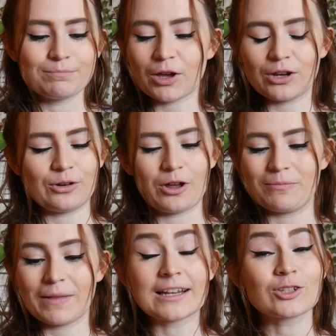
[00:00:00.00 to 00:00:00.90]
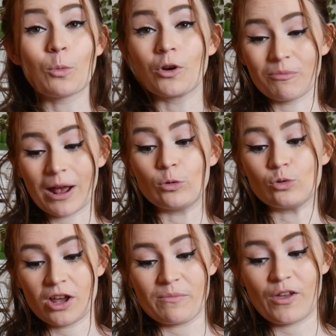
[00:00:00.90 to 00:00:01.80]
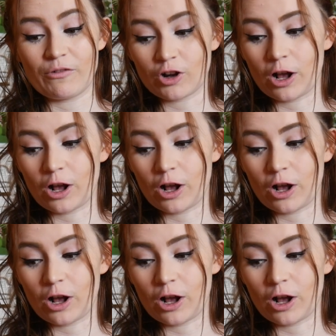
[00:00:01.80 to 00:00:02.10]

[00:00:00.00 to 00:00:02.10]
I don't know, and it's got one of my all-time favourite